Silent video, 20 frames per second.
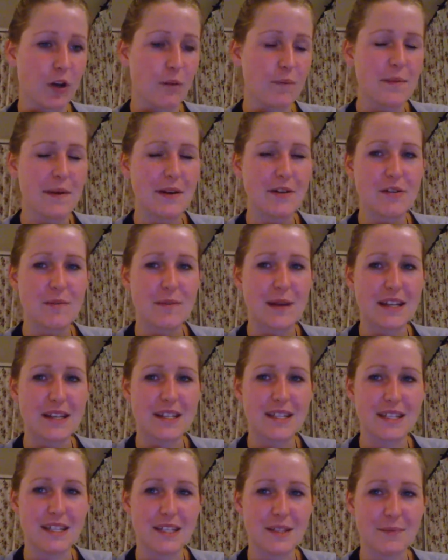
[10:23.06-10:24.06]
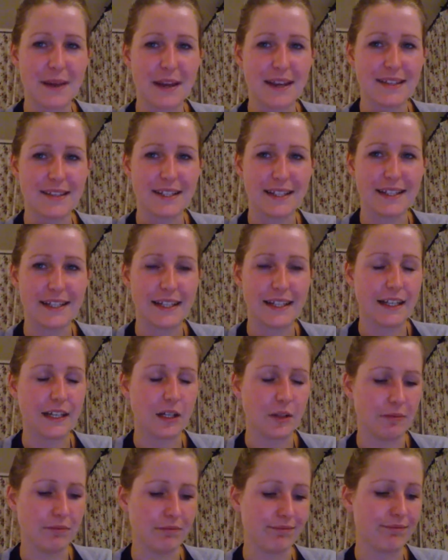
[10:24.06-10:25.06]
Complementary medicine is basically
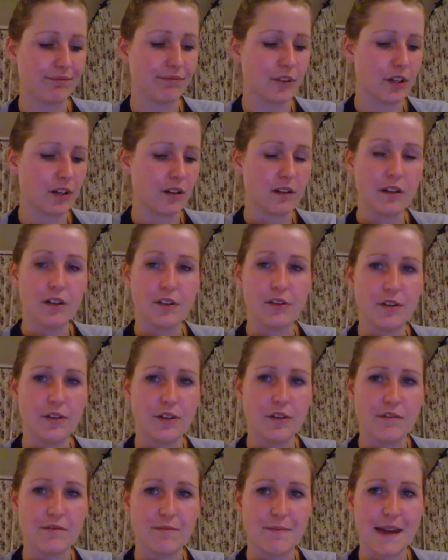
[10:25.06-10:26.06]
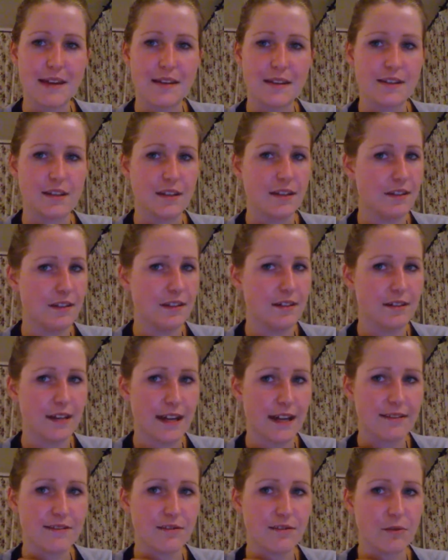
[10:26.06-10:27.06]
alternative medicine,
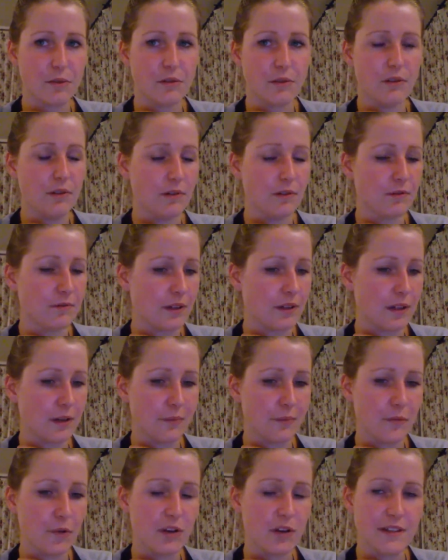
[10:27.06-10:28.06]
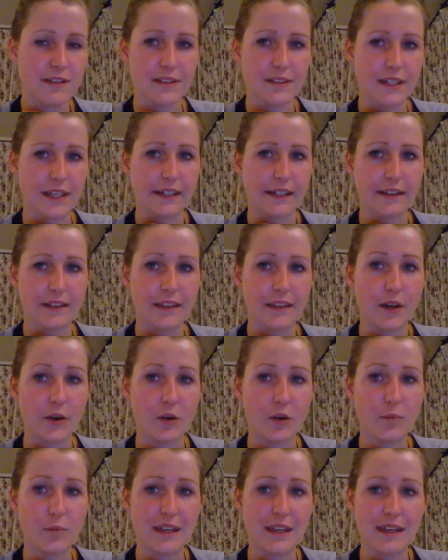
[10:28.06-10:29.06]
natural, holistic
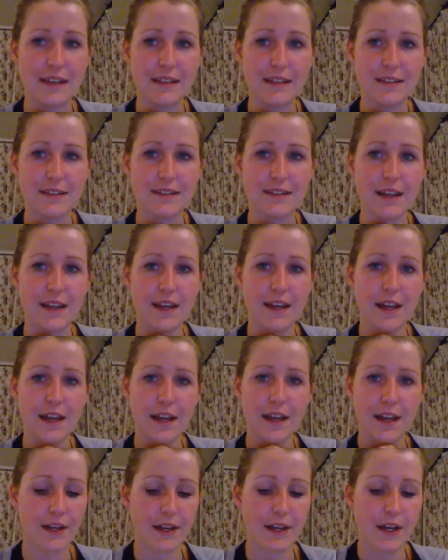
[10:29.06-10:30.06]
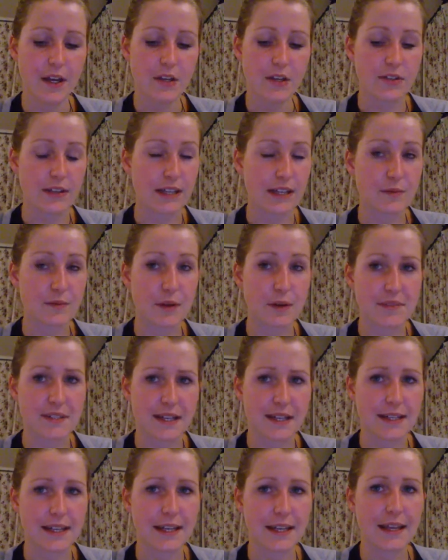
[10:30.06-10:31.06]
therapies. So that's what I'm
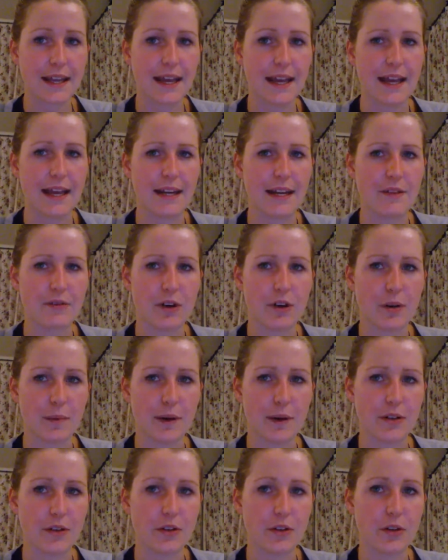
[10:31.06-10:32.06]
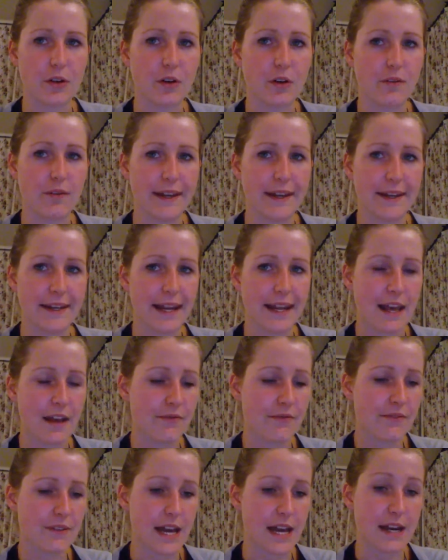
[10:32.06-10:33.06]
studying, and I've got about a year of that
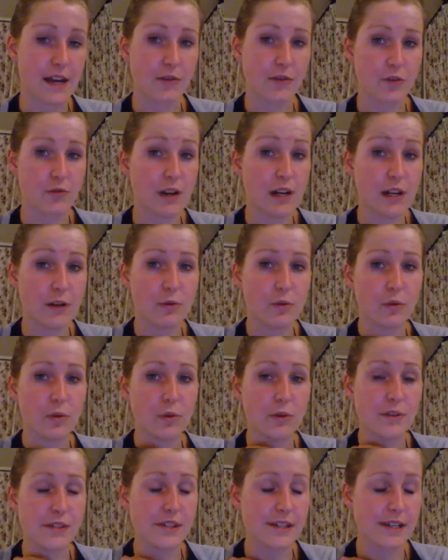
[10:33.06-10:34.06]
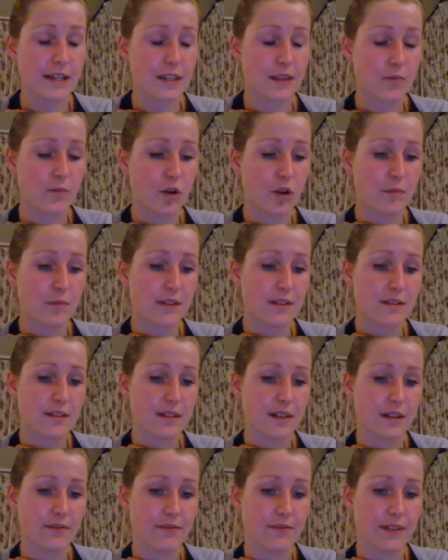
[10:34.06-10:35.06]
left, and I've got really cool courses at the moment,
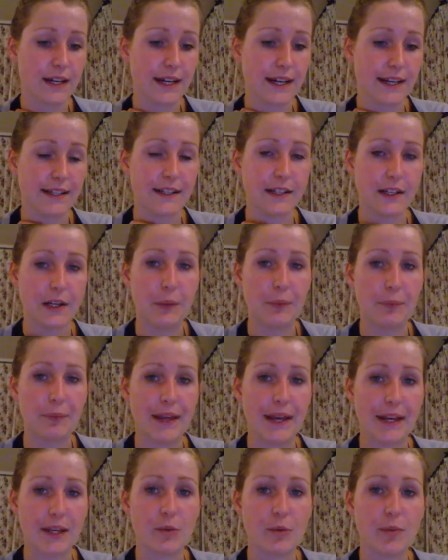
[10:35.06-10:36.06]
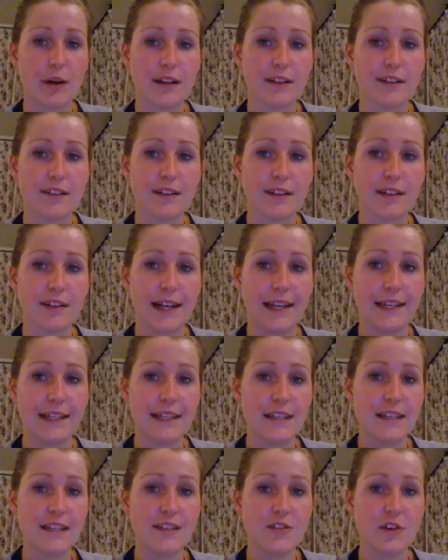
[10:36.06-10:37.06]
stuff like acupuncture and
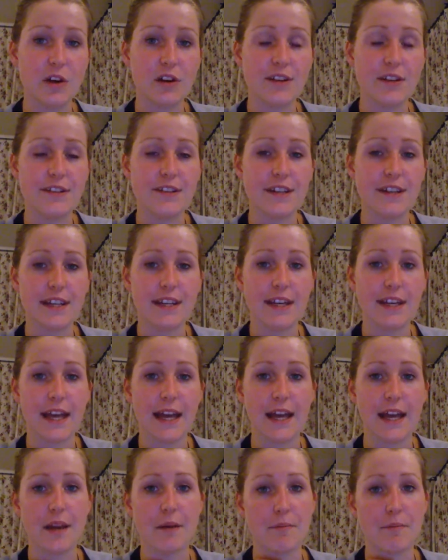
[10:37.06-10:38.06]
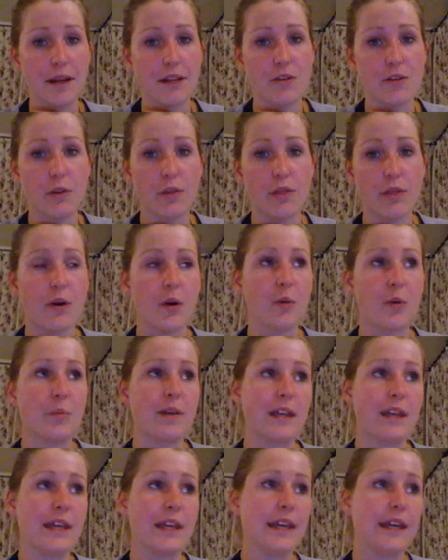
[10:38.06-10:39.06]
kinesiology and manual
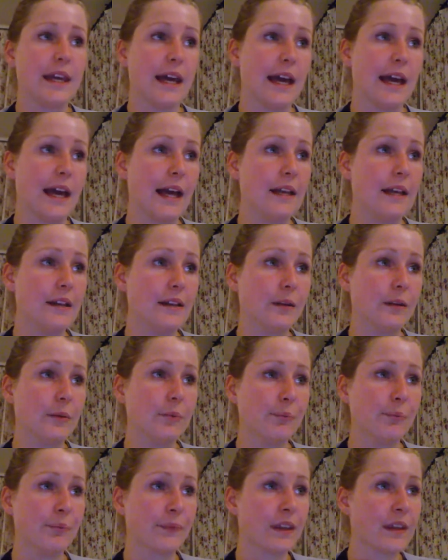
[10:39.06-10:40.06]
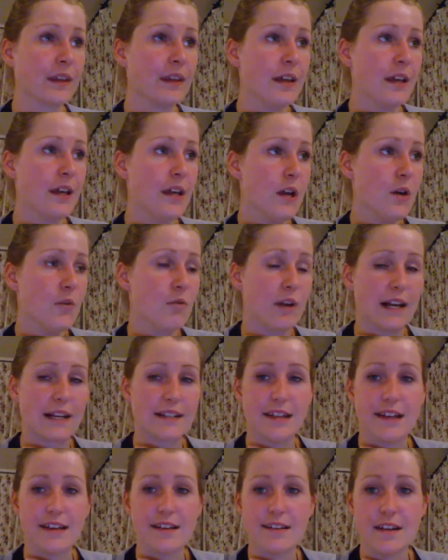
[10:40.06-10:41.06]
therapy and
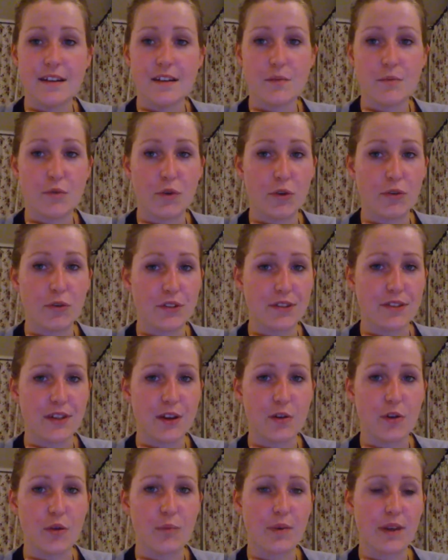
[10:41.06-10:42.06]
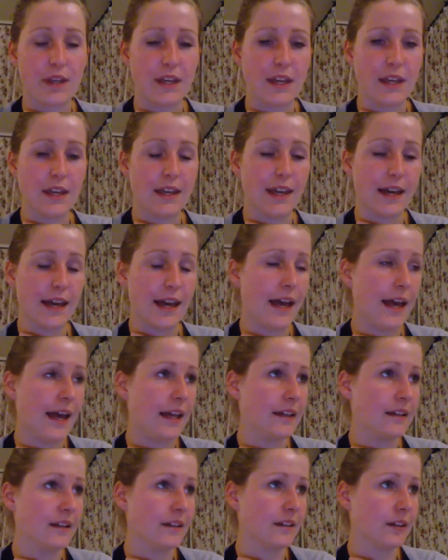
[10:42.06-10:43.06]
relaxation and hypnosis therapy
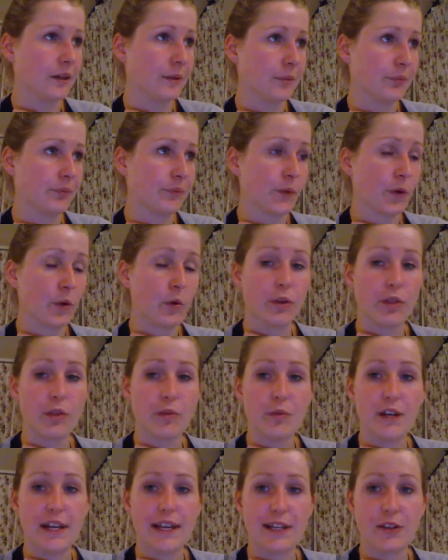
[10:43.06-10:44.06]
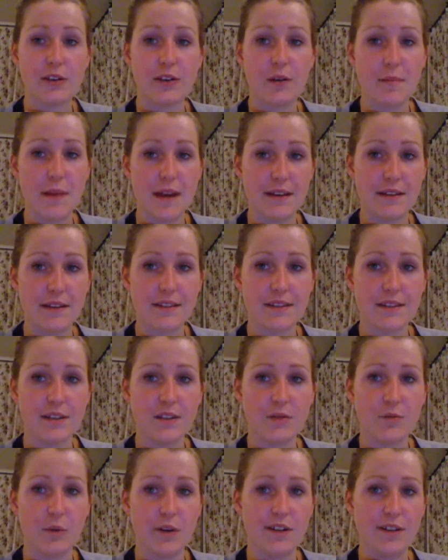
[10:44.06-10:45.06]
and orthomolecular
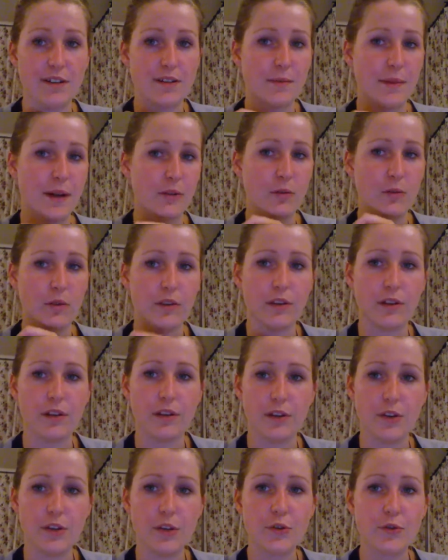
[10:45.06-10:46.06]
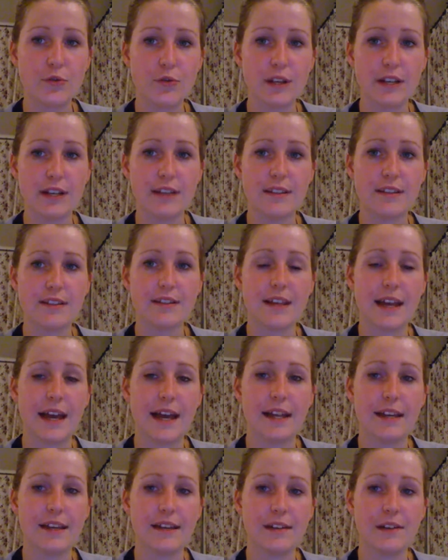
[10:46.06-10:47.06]
medicine, which is about all the nutrients
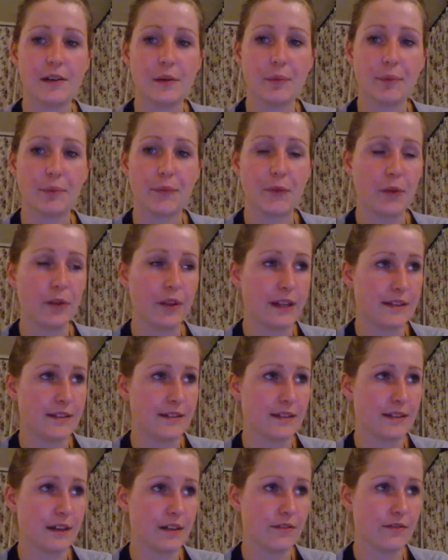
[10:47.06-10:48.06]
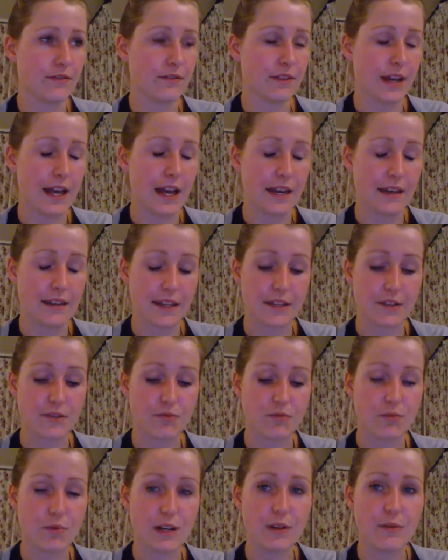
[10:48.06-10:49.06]
and all that stuff, and
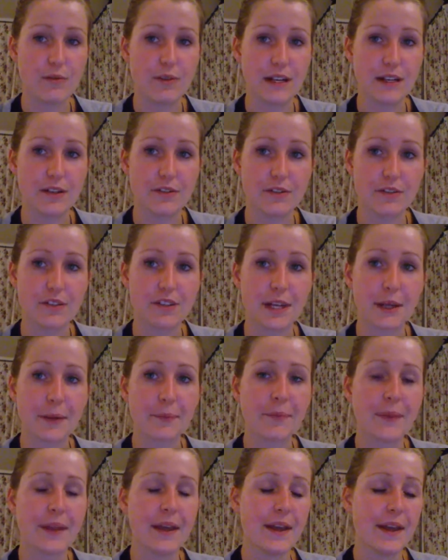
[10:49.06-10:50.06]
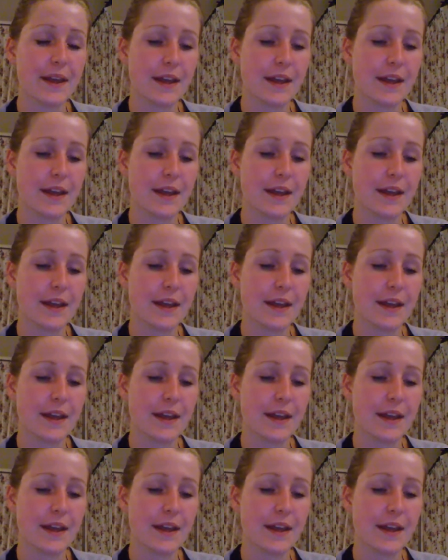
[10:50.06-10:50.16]
that's really, really interesting.